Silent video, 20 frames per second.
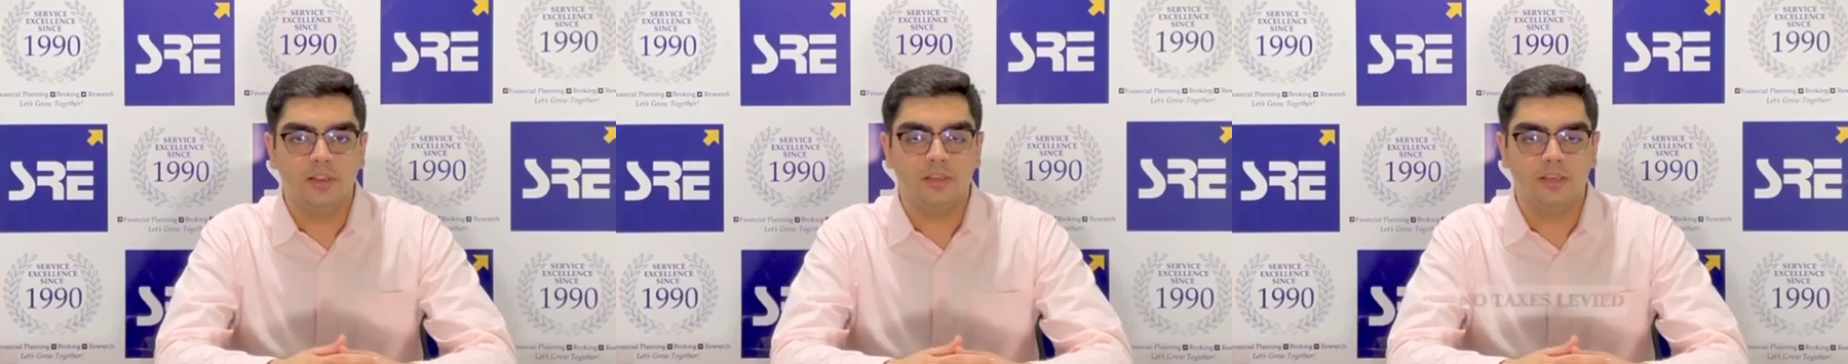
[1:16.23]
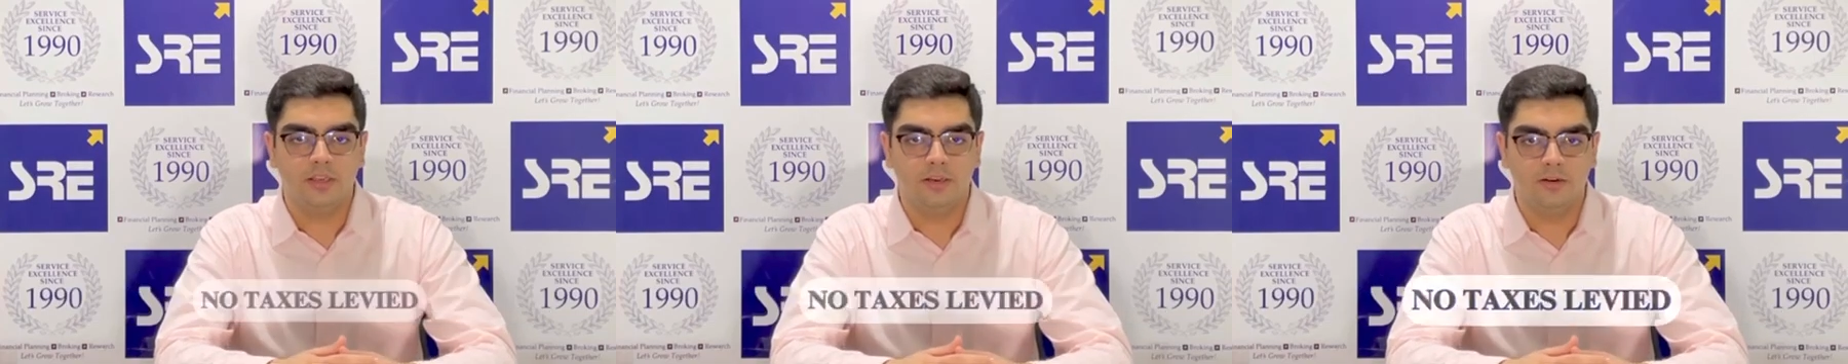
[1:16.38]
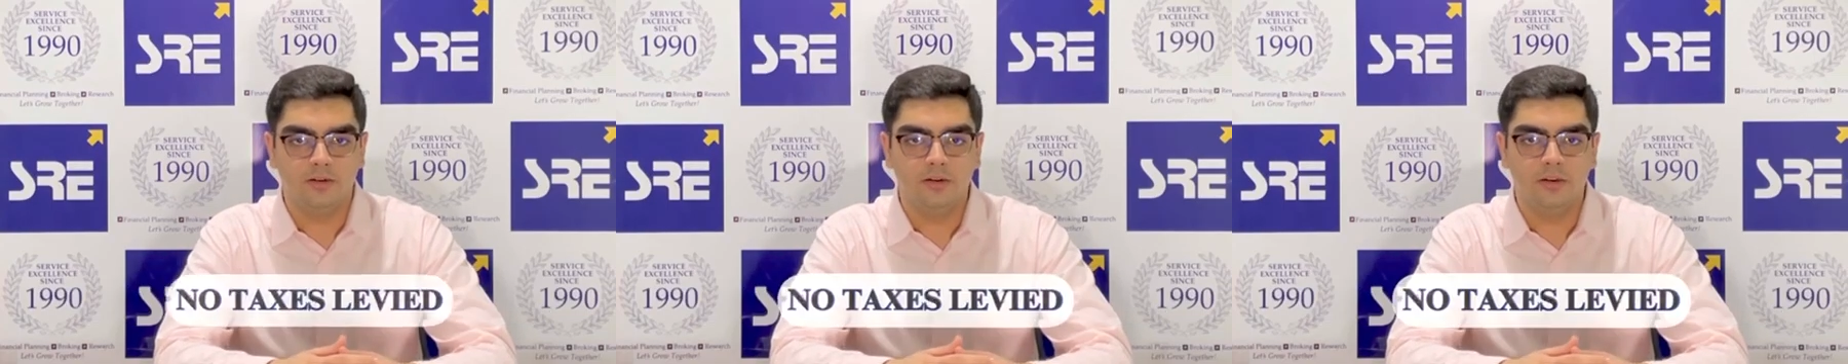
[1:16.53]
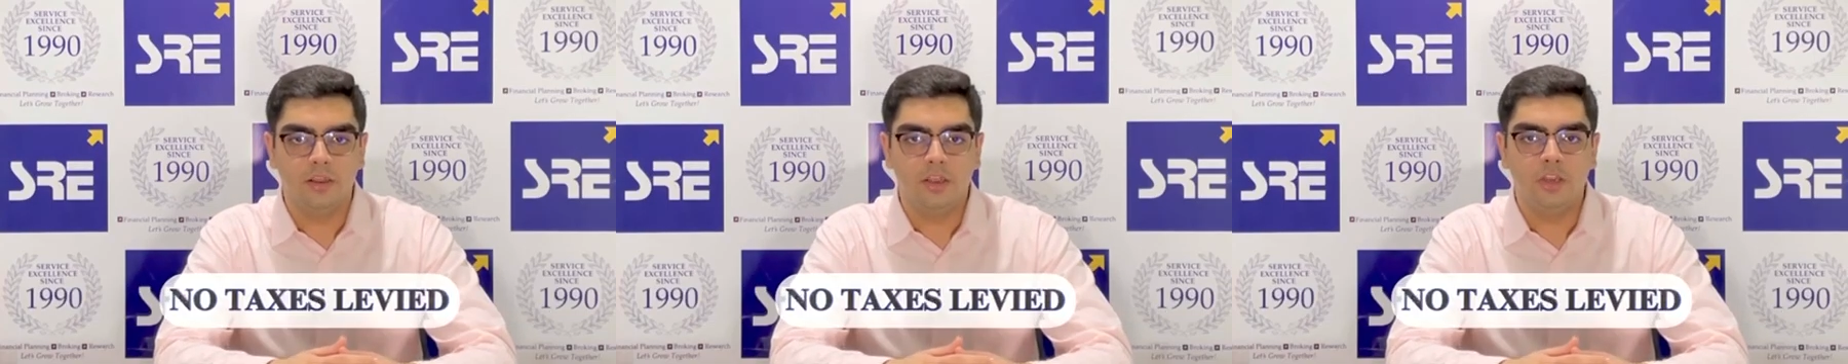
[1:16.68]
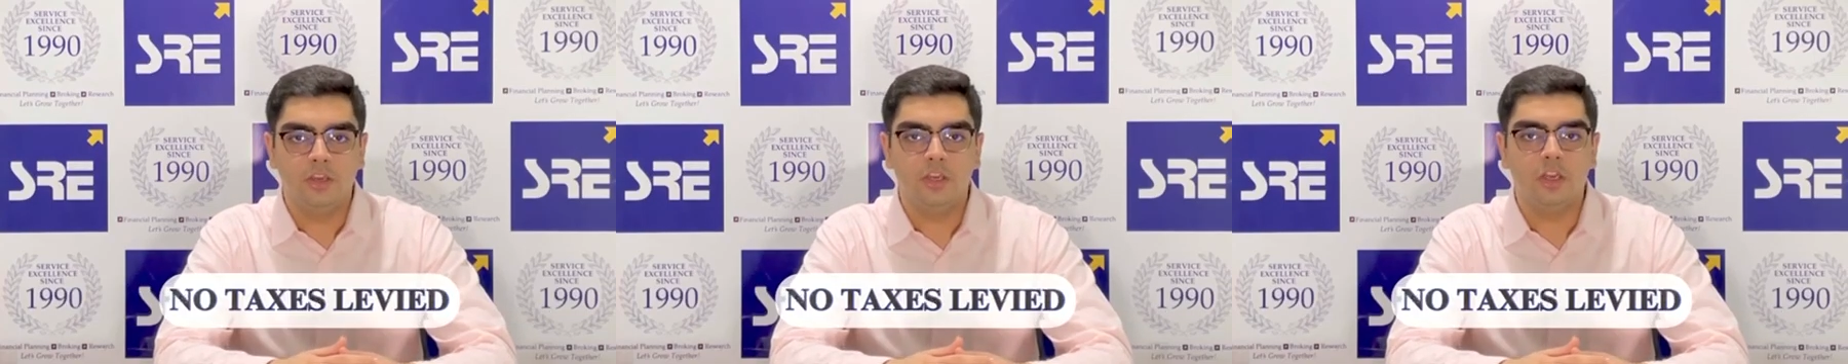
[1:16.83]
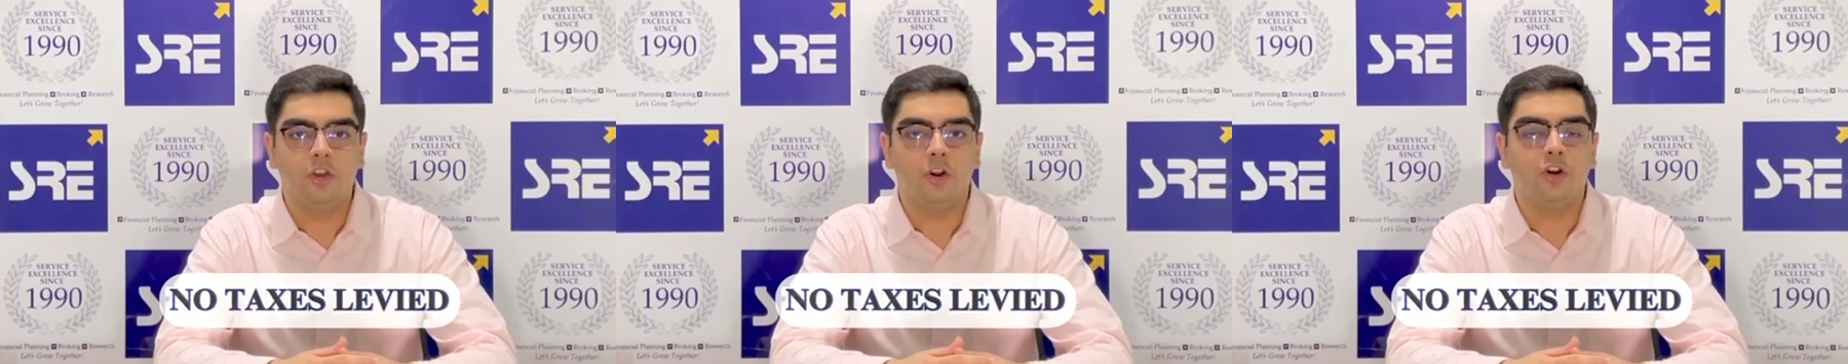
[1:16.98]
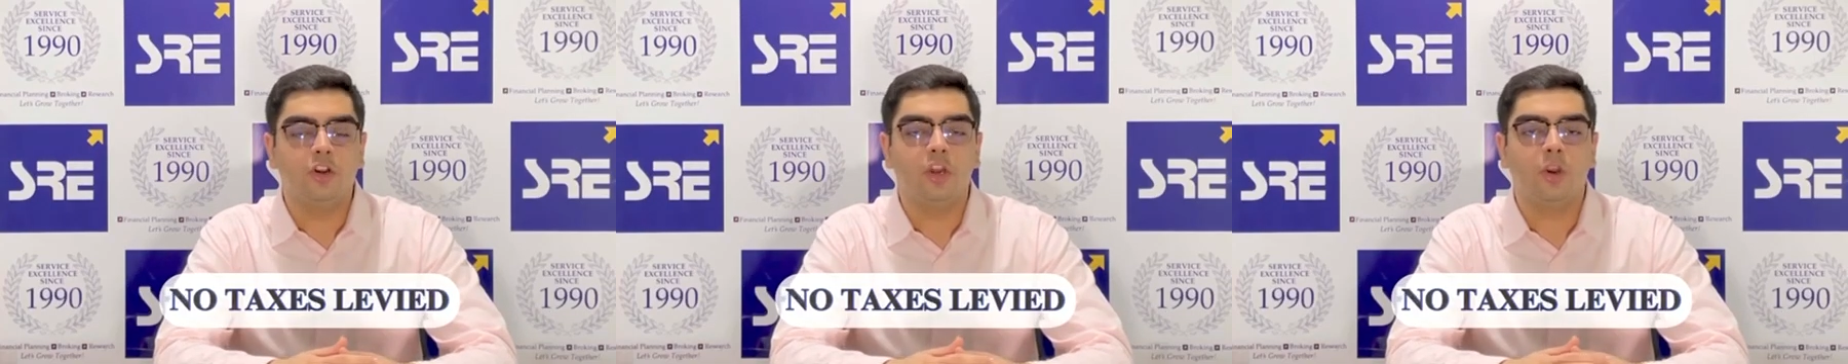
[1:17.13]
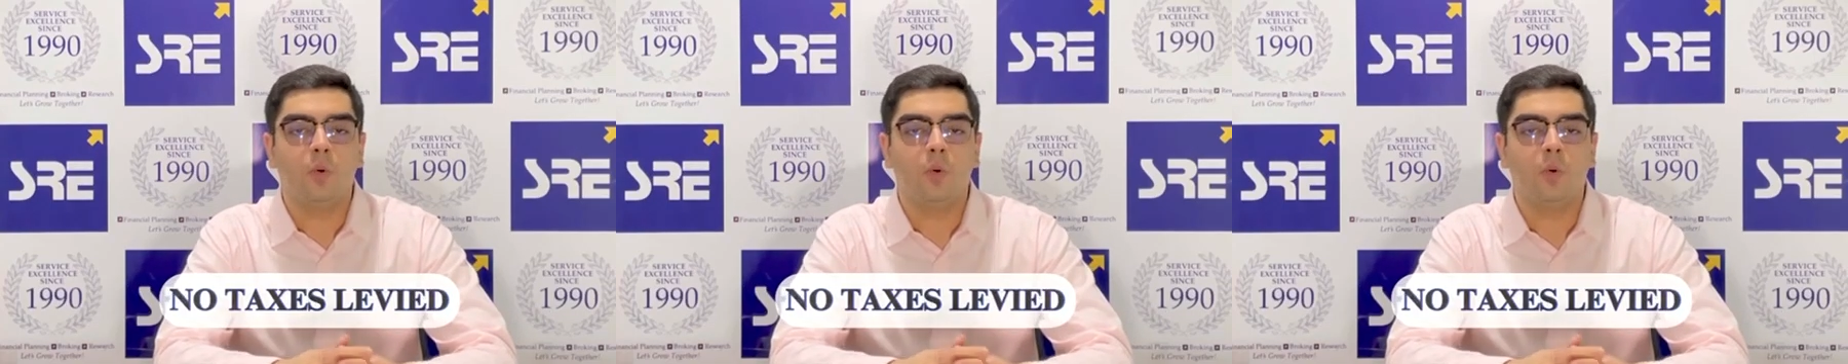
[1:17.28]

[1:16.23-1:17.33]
Here, you are not